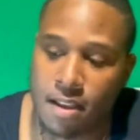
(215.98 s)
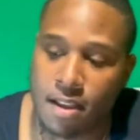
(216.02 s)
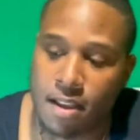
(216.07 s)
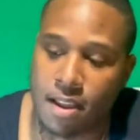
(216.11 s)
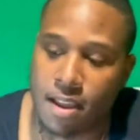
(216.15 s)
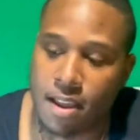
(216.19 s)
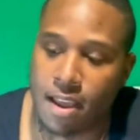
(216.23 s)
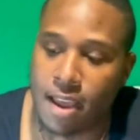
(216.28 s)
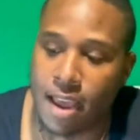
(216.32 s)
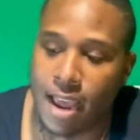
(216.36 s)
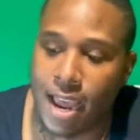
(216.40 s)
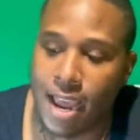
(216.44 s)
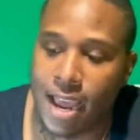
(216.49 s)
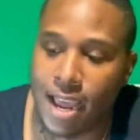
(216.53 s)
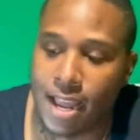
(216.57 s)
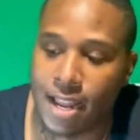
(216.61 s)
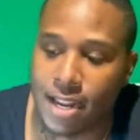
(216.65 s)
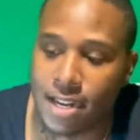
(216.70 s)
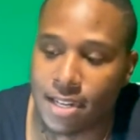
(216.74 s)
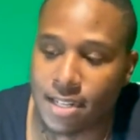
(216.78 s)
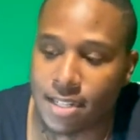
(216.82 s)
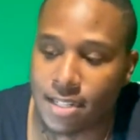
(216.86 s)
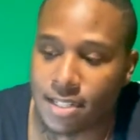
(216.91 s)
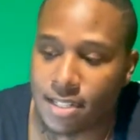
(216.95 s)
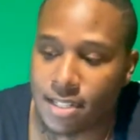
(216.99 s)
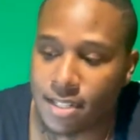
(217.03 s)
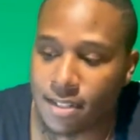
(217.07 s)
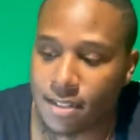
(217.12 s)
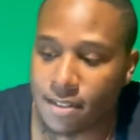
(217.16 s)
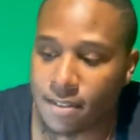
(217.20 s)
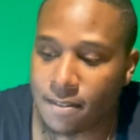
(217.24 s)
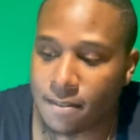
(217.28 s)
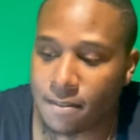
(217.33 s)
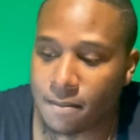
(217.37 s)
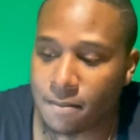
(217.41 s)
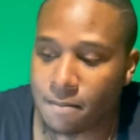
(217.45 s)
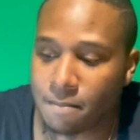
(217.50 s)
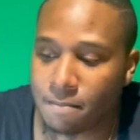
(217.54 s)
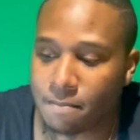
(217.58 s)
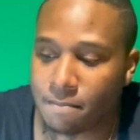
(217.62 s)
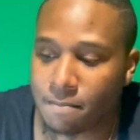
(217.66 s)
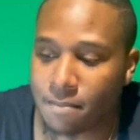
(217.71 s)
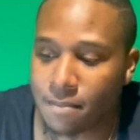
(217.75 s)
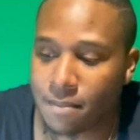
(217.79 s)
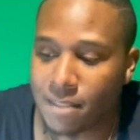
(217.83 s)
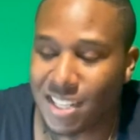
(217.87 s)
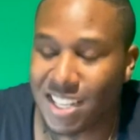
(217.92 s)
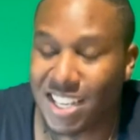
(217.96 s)
And
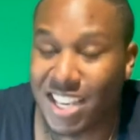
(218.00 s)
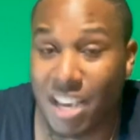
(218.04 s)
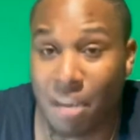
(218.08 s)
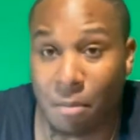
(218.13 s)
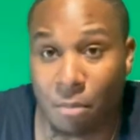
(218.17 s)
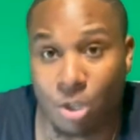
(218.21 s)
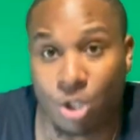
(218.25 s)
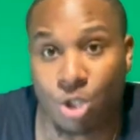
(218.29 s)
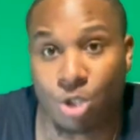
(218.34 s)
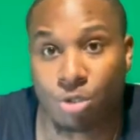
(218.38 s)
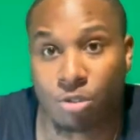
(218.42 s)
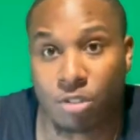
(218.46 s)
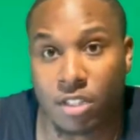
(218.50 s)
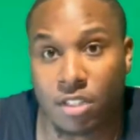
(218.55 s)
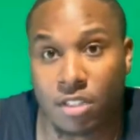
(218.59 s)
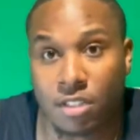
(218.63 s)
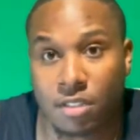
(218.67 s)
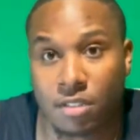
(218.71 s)
chemistry.